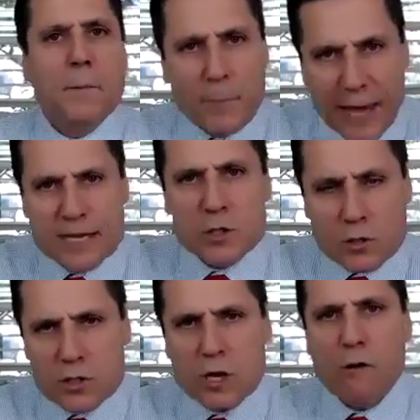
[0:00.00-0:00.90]
Pace
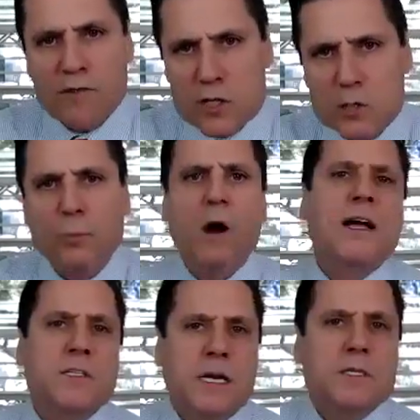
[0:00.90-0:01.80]
yourself in this
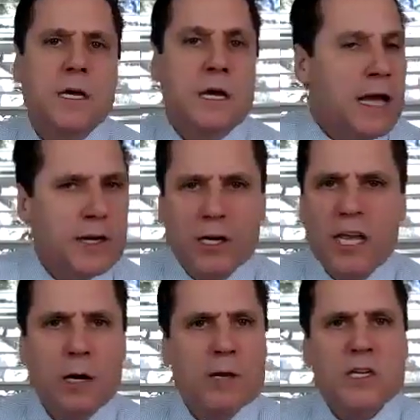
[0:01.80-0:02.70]
process. And you're going to
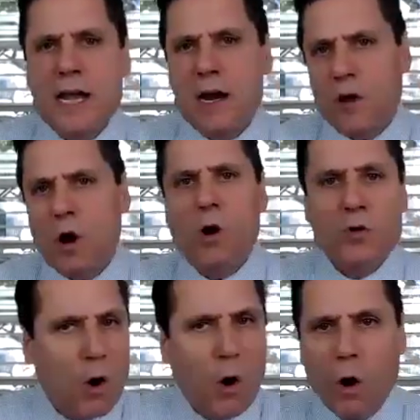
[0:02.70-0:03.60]
hear me say it on the
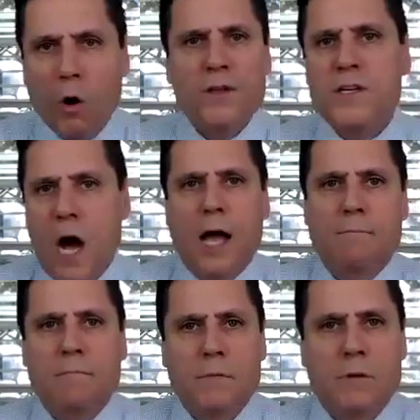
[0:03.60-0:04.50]
calls all the time.
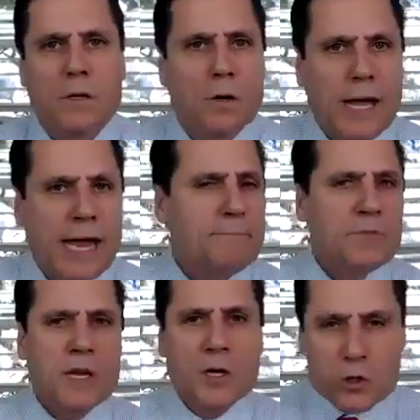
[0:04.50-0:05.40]
Okay?
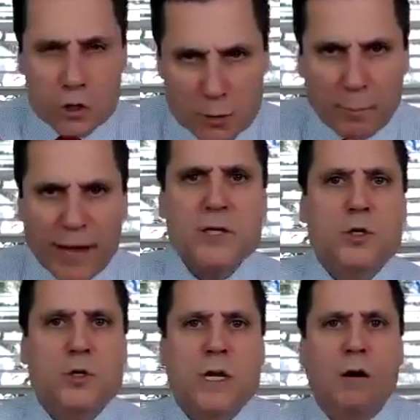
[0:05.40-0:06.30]
Just pace
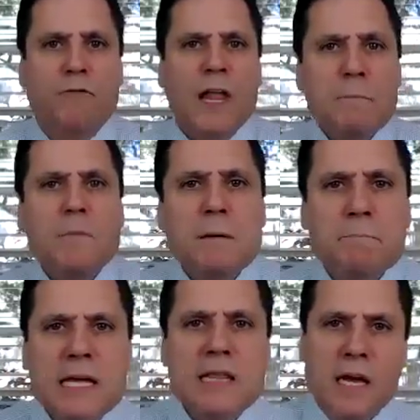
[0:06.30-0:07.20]
yourself. Let me
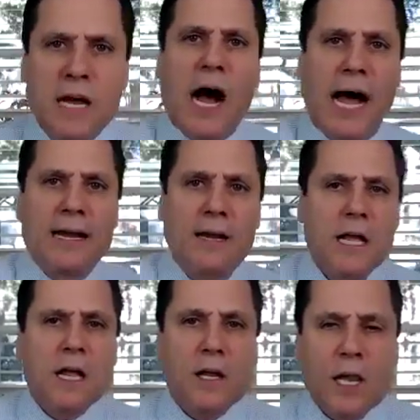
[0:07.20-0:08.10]
be the guide.
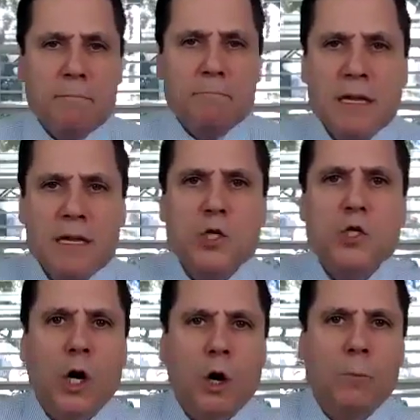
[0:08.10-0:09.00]
Let me
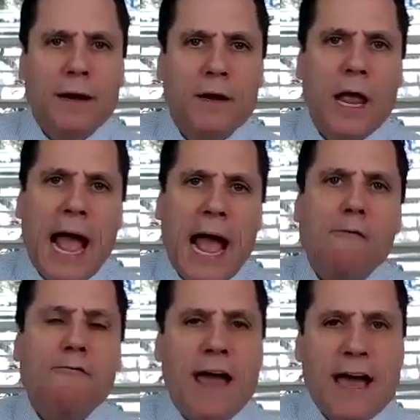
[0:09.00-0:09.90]
determine how
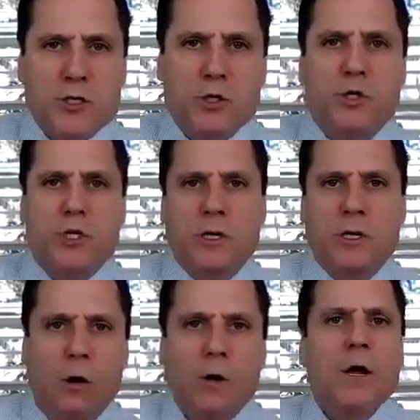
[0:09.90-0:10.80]
fast you should
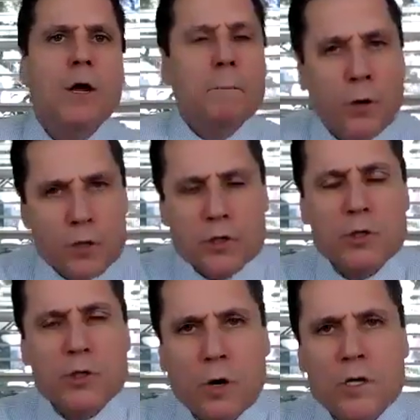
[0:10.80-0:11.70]
go. Put your
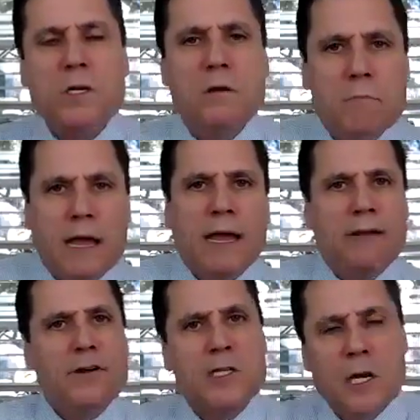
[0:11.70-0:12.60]
trust in me. And if
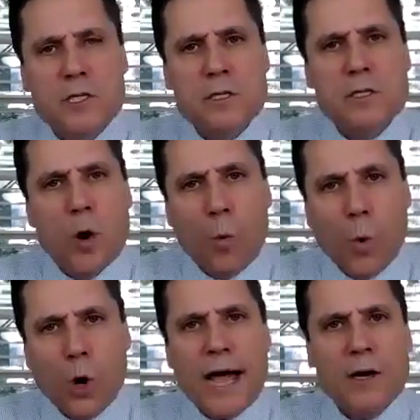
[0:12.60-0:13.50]
it doesn't
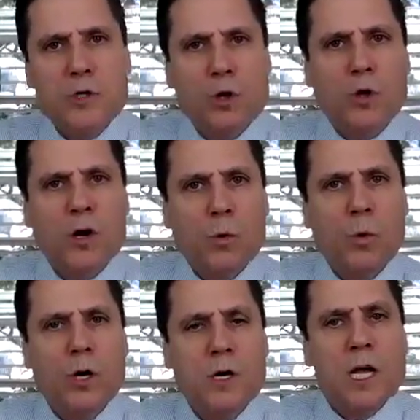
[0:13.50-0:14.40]
work out as you thought it
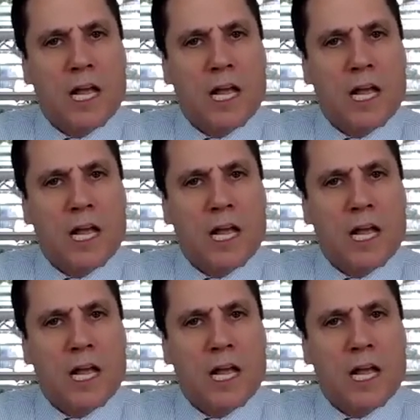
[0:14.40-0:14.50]
would,